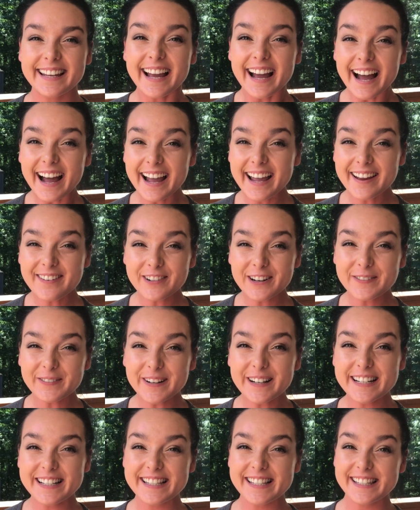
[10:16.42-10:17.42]
Hi
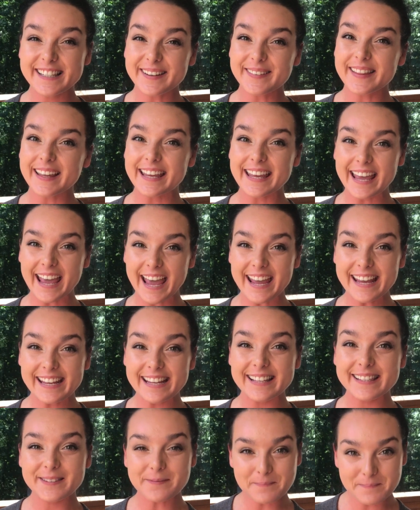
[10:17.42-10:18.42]
everyone, so the cake
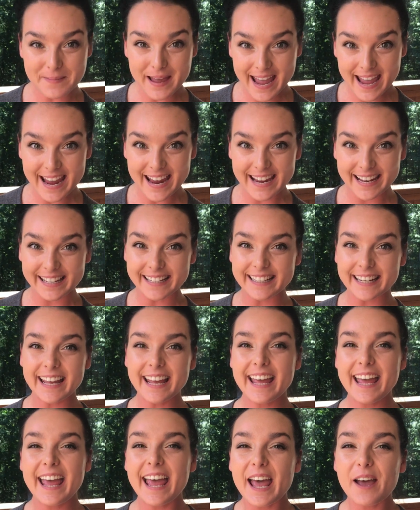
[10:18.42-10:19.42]
is made
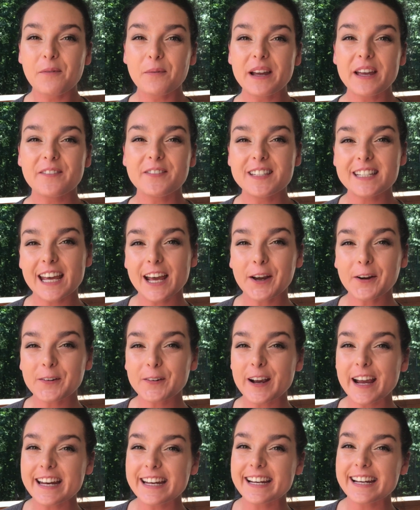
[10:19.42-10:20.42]
and we have
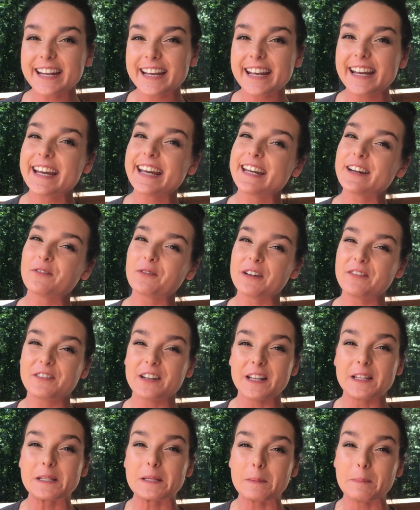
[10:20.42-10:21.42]
decorated it and we've
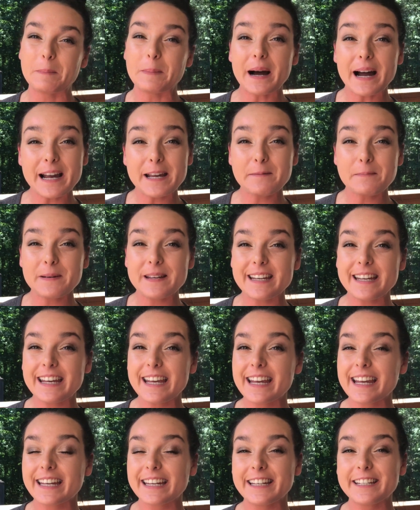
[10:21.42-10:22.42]
done some
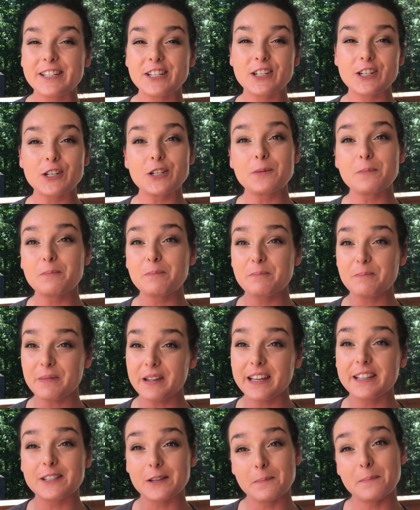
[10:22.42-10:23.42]
piping and
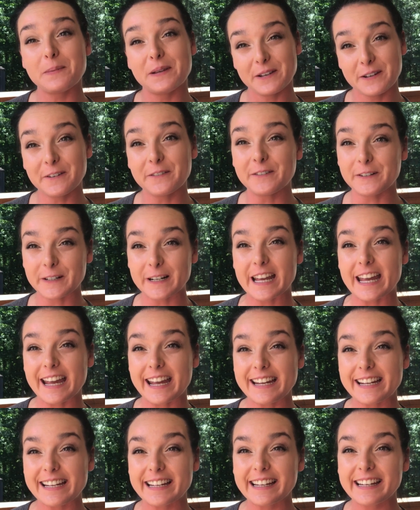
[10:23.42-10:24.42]
it's a beautiful
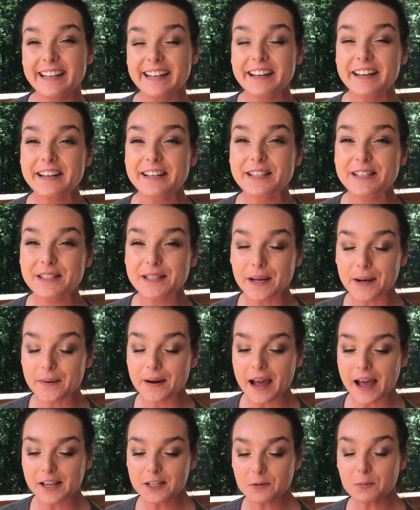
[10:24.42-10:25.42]
cake. So
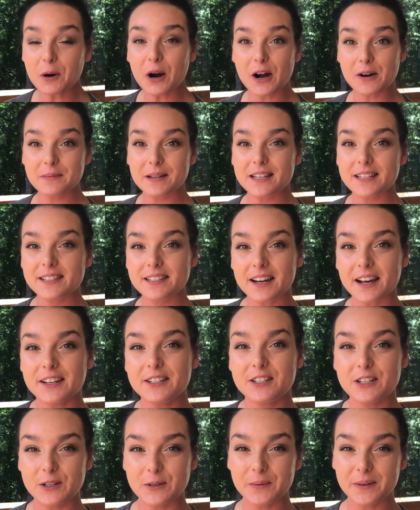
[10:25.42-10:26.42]
as promised, I
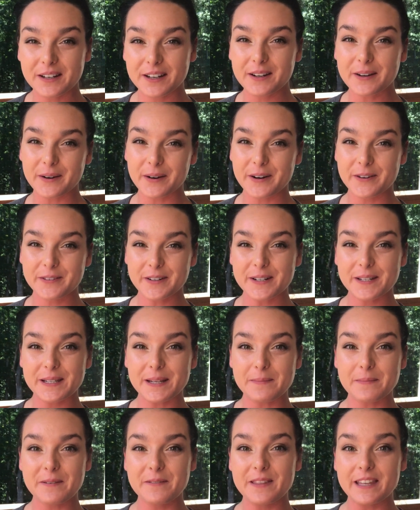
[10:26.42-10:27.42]
do want to go over
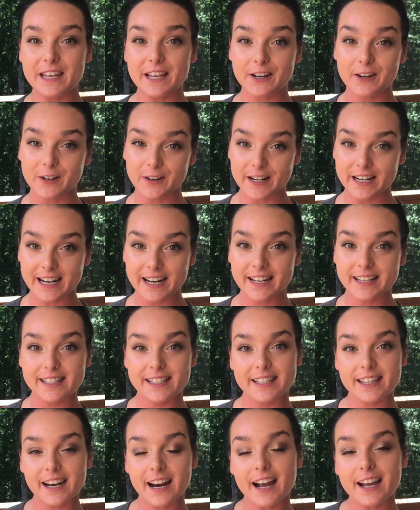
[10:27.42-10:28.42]
some of the
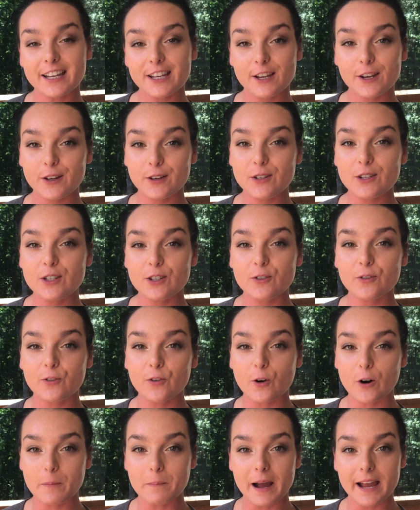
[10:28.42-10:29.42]
ingredients that I used
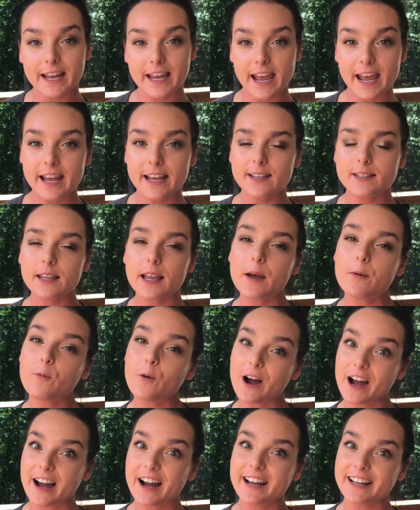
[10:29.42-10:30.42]
for my cakes and
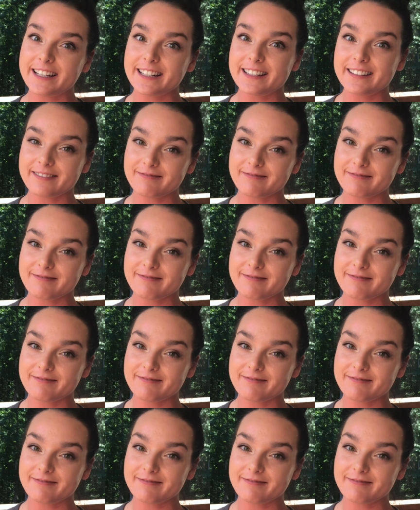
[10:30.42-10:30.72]
why I